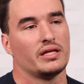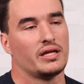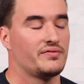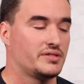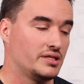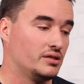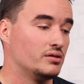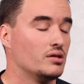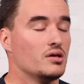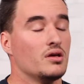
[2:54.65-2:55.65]
And I've seen
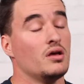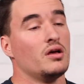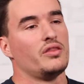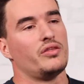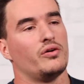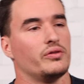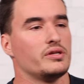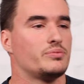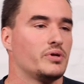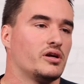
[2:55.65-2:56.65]
the Holy
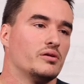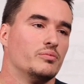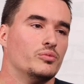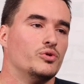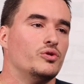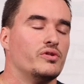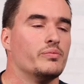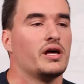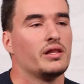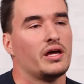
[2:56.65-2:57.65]
Spirit move in
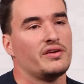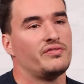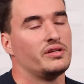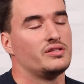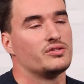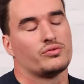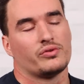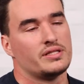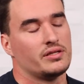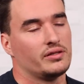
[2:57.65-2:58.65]
my life, and just
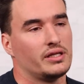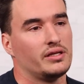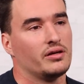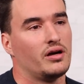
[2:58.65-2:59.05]
recently,